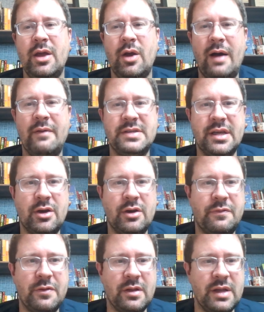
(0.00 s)
obviously
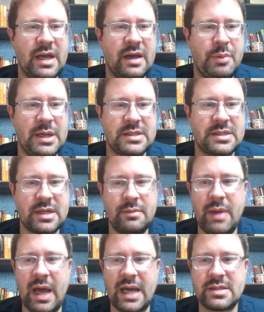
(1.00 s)
good for the league if Pitts
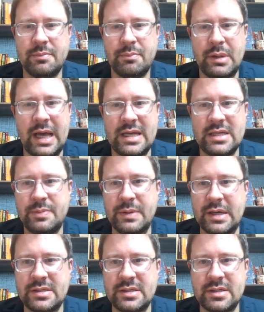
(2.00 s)
can make some plays
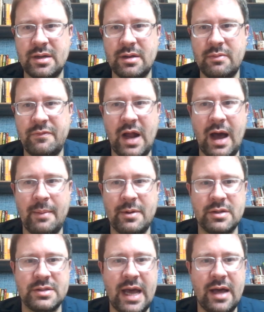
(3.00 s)
because he's a
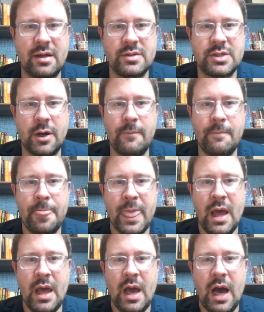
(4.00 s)
phenomenal talent. So
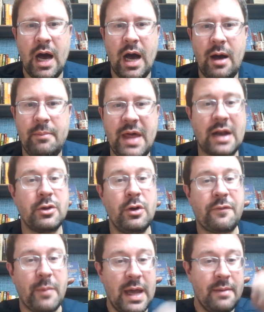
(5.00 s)
that'll
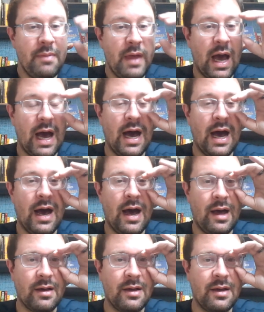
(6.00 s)
do it for me.
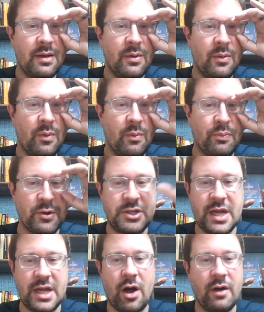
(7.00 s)

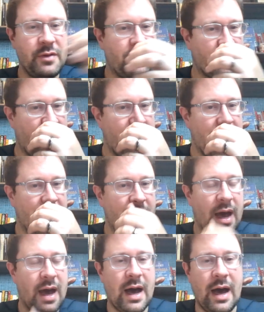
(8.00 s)
Appreciate all of you for
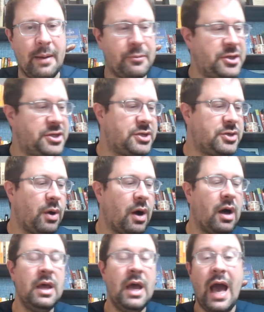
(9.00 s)
coming. Appreciate you
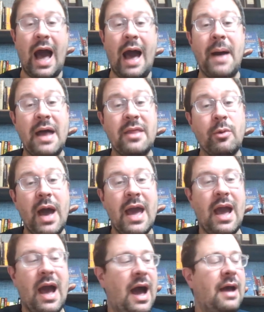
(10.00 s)
all. By the
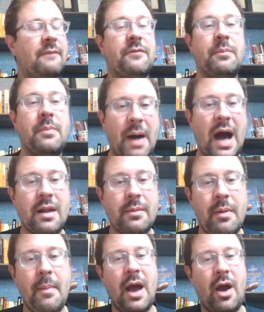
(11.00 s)
way, from the
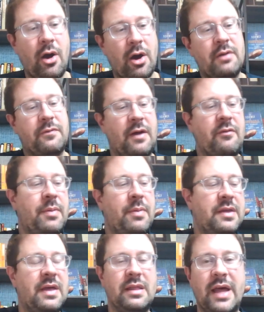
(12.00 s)
bottom of my heart, for
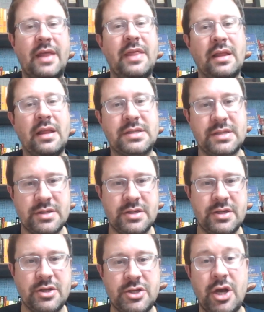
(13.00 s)
everybody that
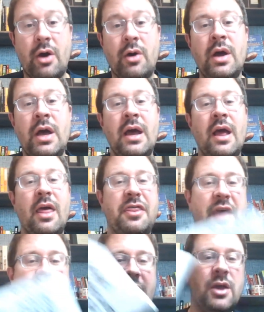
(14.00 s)
listens to the show,
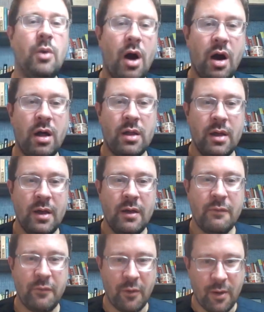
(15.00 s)
thank you all
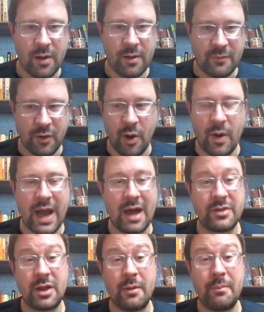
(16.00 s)
for going
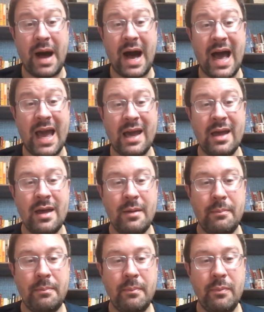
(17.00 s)
out there and buying
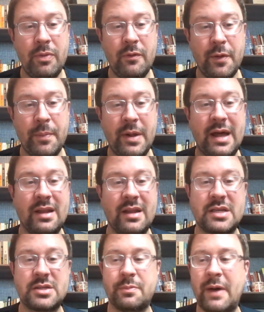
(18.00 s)
Football
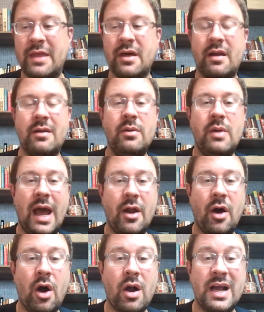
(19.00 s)
Analytics with Python and
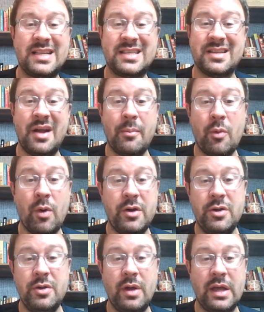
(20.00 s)
R. It's the number
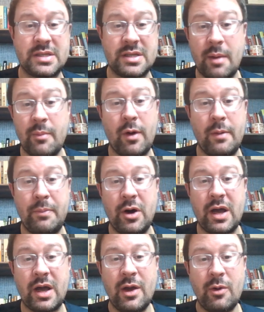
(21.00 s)
one
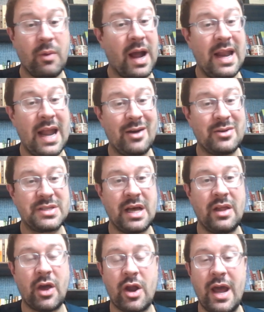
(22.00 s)
book right now
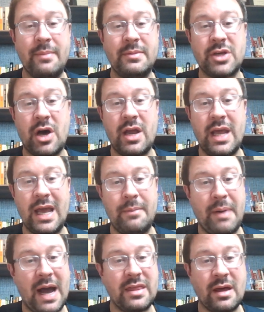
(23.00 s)
selling on Amazon
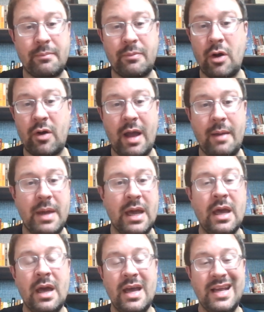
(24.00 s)
in Python
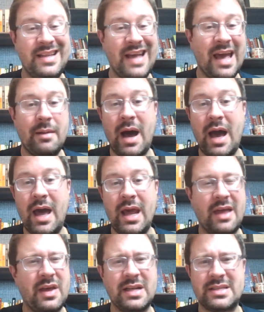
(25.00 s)
programming, in data
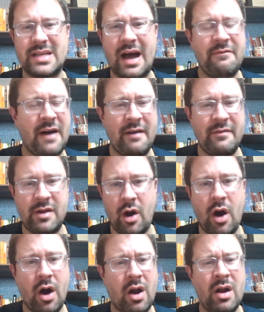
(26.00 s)
mining. I think it's top 5 in
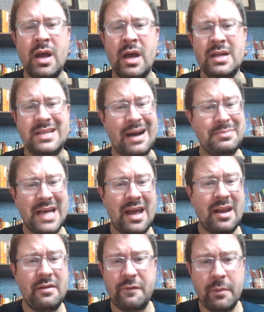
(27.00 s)
R, top
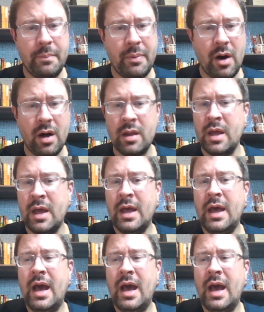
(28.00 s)
10 in football,